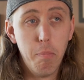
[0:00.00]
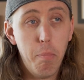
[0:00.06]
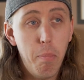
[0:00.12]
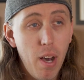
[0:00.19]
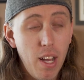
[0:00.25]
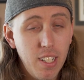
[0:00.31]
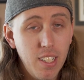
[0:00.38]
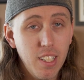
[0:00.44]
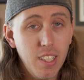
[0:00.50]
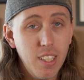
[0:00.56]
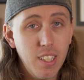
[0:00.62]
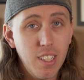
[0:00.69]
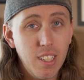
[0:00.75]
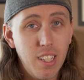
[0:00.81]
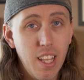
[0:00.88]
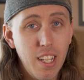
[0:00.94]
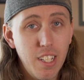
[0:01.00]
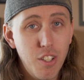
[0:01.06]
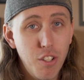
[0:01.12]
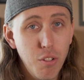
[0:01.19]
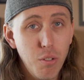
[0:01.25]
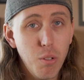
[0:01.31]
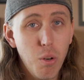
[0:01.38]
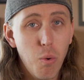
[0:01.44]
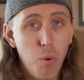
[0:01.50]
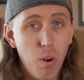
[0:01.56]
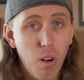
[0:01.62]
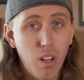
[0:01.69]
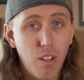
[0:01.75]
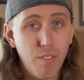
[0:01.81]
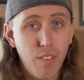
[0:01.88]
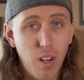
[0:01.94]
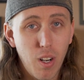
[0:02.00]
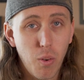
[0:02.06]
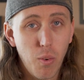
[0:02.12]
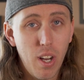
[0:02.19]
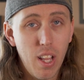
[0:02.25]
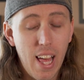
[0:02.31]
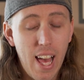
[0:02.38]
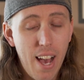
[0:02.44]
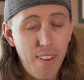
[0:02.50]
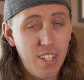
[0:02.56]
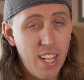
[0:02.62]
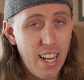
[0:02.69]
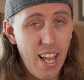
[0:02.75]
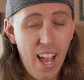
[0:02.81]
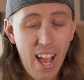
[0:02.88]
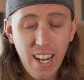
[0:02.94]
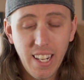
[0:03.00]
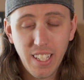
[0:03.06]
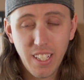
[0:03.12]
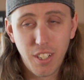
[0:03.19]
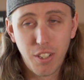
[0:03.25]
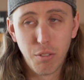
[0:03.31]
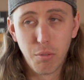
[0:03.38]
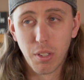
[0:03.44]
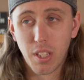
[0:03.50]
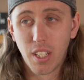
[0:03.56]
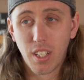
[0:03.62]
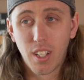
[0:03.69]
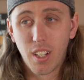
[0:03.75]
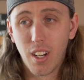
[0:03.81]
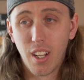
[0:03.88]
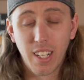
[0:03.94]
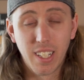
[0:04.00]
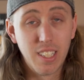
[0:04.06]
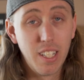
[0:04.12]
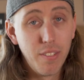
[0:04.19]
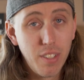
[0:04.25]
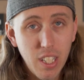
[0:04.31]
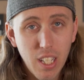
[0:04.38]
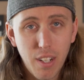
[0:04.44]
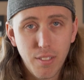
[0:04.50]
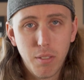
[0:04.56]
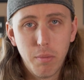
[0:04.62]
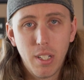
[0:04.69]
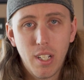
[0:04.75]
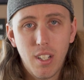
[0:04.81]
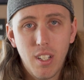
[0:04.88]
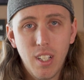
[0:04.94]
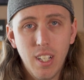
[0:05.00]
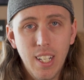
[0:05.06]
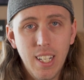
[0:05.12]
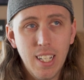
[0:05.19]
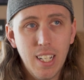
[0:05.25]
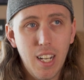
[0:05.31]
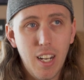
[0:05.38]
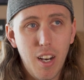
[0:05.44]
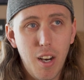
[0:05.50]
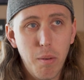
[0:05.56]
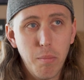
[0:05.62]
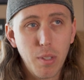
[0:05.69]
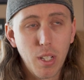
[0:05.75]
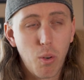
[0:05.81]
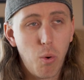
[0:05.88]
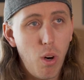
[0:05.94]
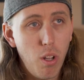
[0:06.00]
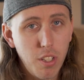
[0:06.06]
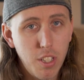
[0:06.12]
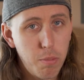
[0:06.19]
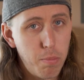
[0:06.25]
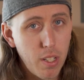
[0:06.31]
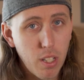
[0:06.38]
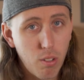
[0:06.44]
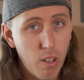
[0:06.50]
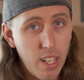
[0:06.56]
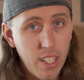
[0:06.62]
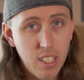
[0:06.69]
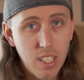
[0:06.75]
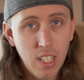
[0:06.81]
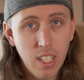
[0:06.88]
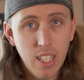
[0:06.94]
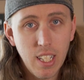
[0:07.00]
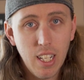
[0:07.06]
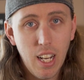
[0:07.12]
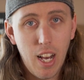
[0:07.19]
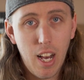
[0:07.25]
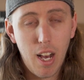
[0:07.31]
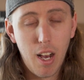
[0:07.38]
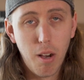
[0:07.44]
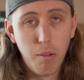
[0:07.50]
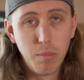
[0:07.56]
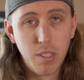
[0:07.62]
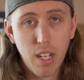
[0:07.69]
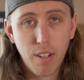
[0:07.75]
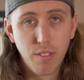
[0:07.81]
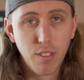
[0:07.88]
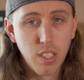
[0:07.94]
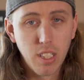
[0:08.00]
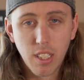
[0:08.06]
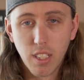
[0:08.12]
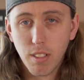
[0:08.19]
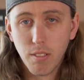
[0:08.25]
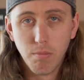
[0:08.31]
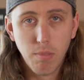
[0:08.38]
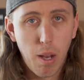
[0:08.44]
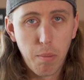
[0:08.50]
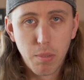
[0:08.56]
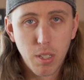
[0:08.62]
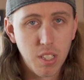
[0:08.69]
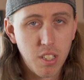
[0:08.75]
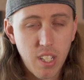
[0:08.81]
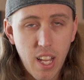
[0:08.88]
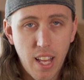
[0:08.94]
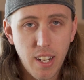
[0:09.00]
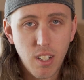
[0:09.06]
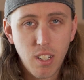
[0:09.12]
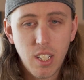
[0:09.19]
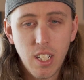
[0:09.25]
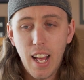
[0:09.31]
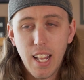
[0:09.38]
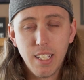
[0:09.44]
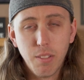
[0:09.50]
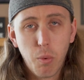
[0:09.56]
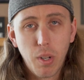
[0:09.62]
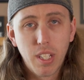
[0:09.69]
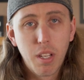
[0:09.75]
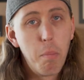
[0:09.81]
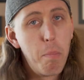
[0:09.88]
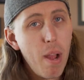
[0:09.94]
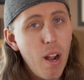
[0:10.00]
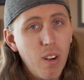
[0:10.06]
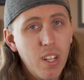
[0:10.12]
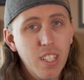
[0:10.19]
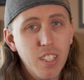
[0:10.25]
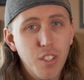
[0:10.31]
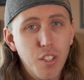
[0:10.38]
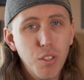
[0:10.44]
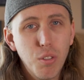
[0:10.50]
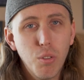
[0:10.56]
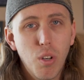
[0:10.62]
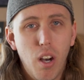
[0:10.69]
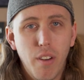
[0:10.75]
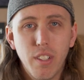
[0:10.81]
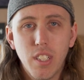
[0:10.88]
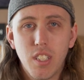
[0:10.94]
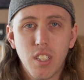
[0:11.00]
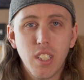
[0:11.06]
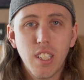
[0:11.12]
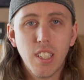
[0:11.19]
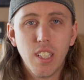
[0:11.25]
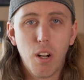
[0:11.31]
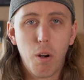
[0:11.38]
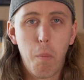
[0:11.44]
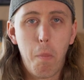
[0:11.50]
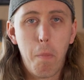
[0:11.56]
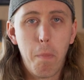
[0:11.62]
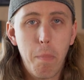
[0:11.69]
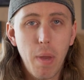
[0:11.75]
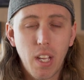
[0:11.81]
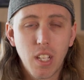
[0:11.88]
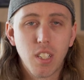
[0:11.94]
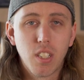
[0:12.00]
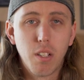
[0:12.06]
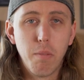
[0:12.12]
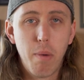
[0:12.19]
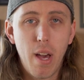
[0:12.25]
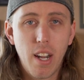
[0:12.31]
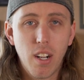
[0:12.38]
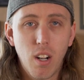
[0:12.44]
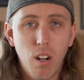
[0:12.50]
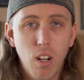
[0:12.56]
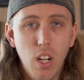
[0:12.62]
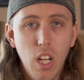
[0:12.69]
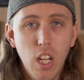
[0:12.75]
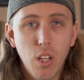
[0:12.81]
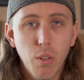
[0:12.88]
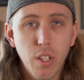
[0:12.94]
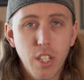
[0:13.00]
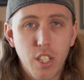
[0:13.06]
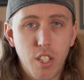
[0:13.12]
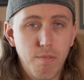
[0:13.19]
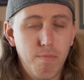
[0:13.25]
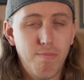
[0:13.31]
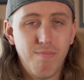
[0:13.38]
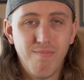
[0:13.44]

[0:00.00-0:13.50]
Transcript: but they do work very well. I haven't had any issues with the connectivity of them at all. The quality's been great, definitely up to standard. And when comparing it to obviously their biggest competitor, which